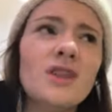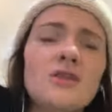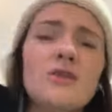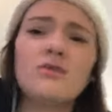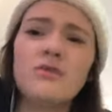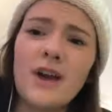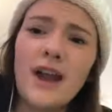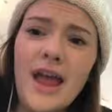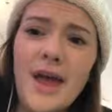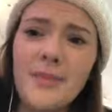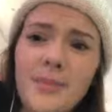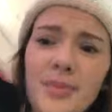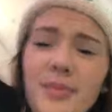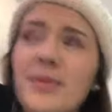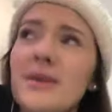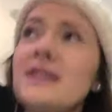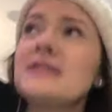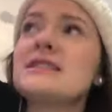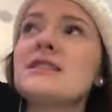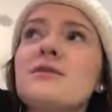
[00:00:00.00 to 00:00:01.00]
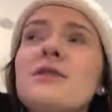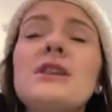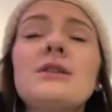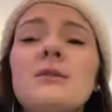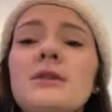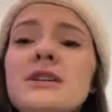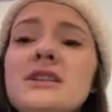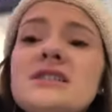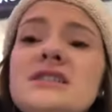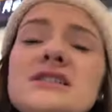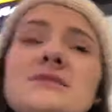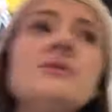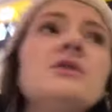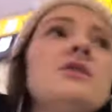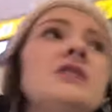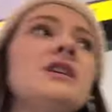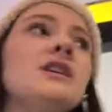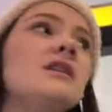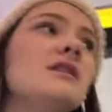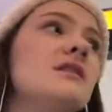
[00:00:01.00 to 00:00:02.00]
Rip, because I really wanted a
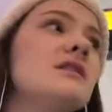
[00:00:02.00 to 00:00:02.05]
smoothie.